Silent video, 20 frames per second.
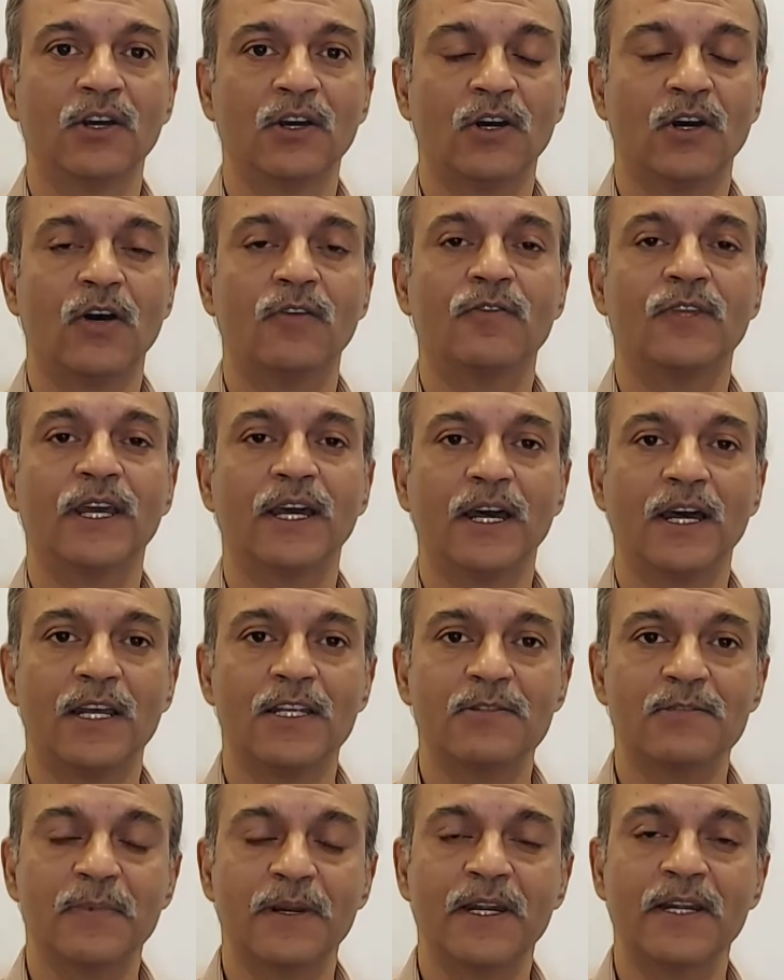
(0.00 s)
of their
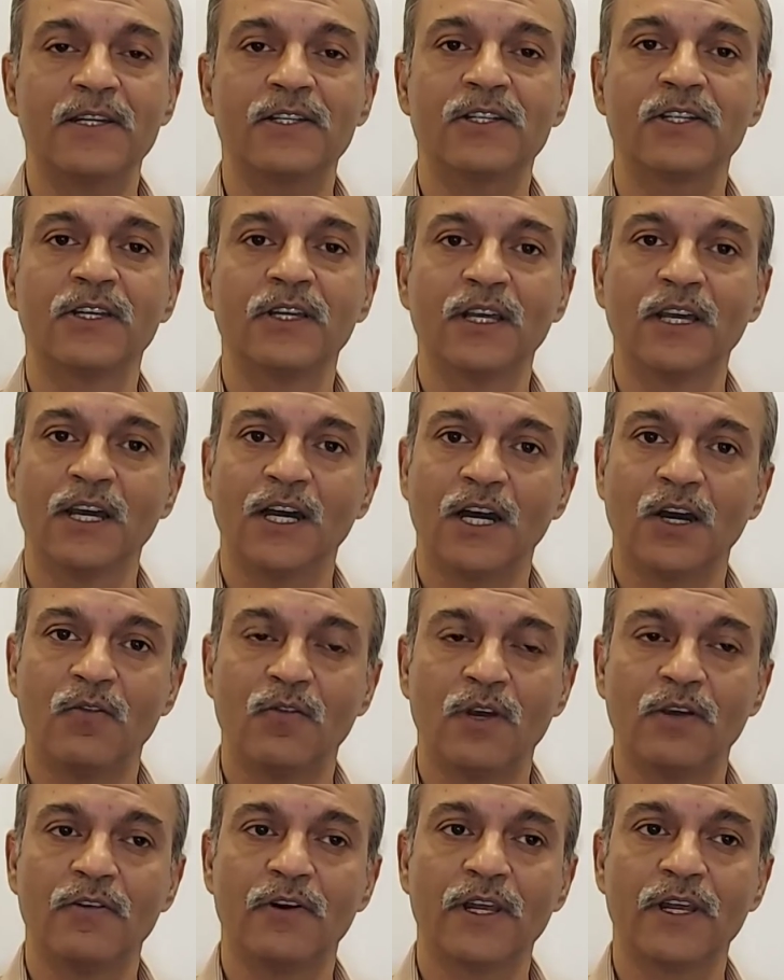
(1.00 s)
husbands.
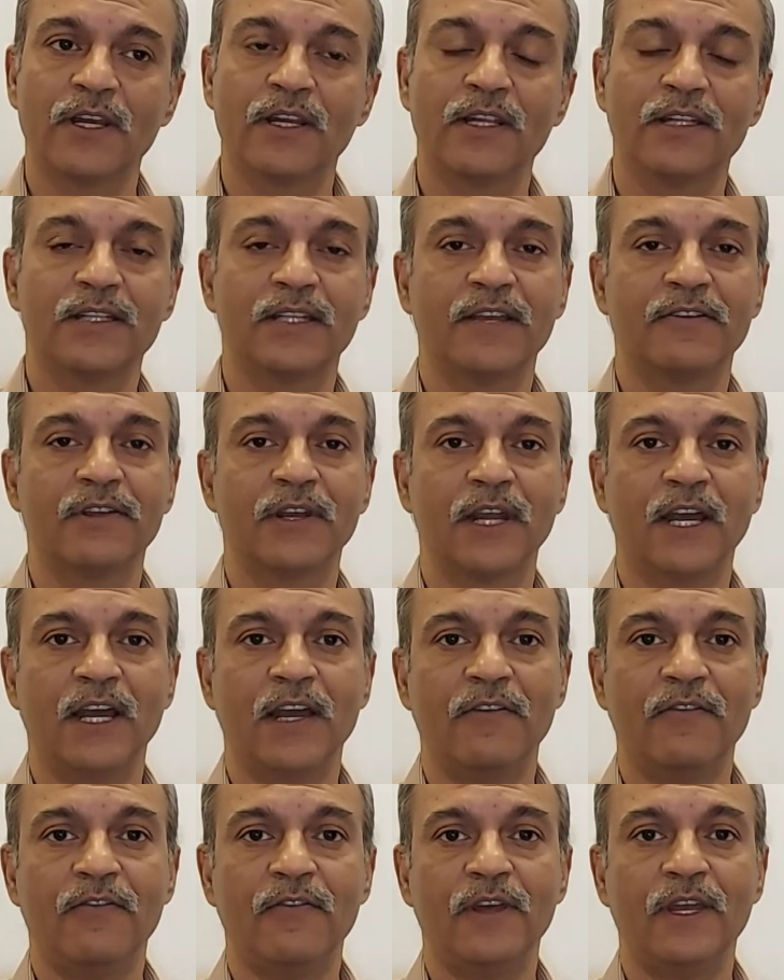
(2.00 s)
However, they will
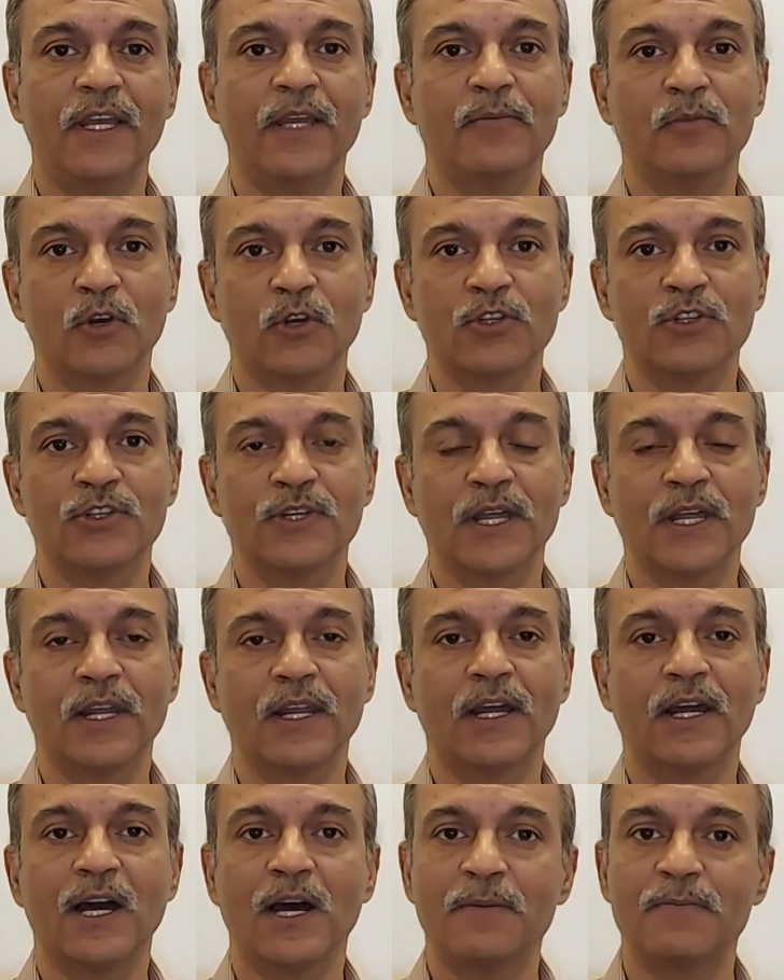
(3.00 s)
have
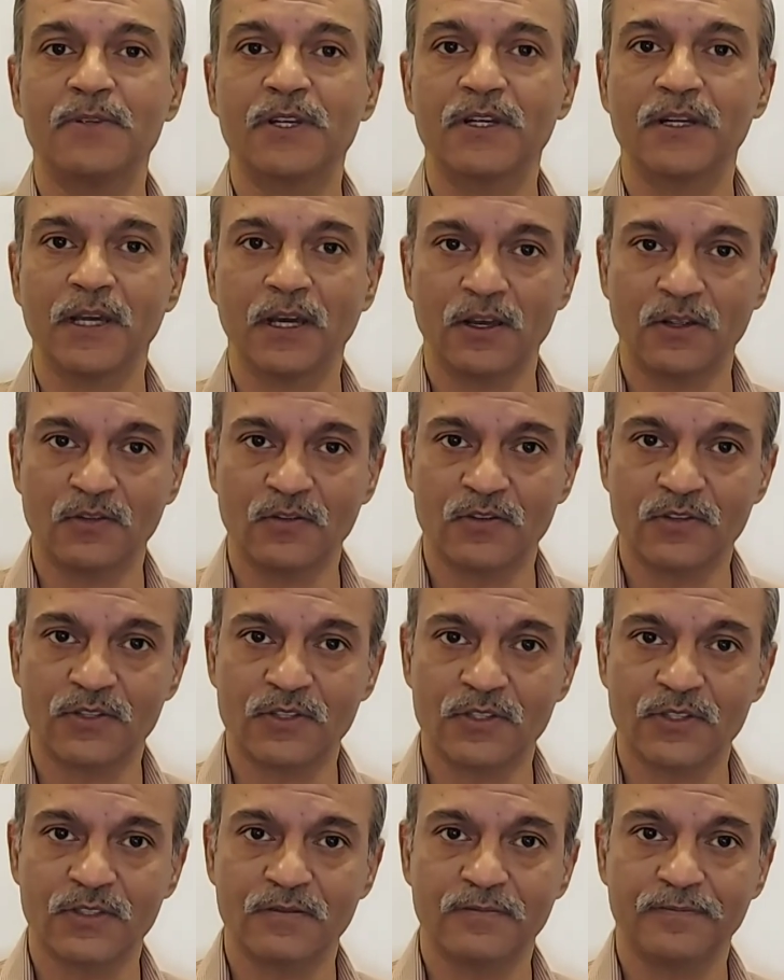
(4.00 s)
emotional ups and
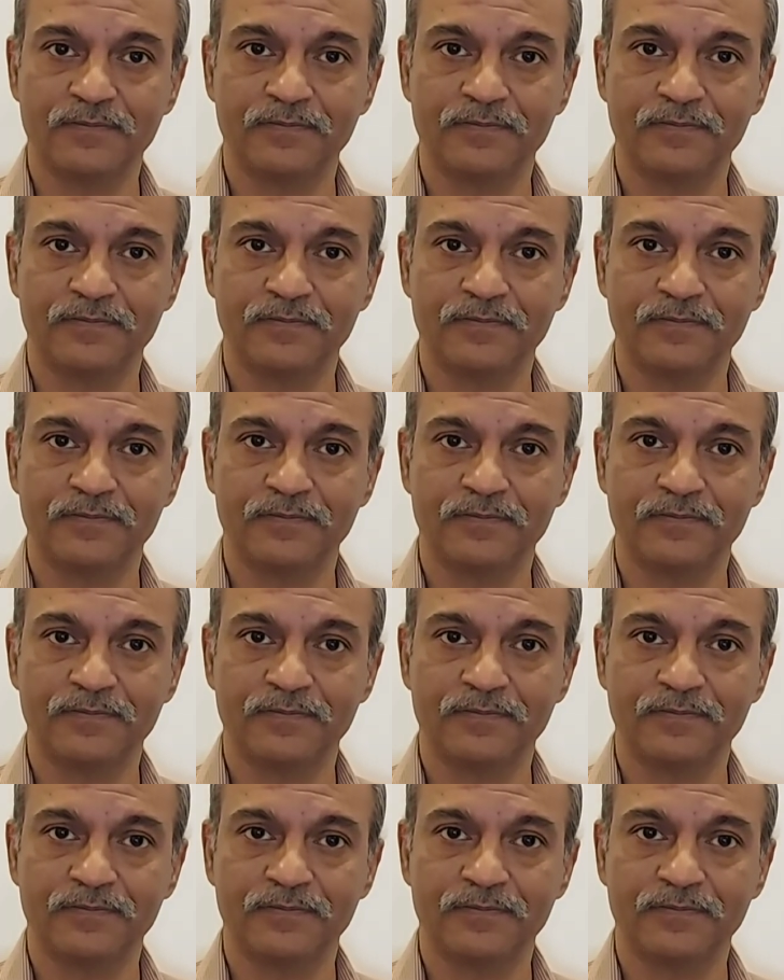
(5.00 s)
downs.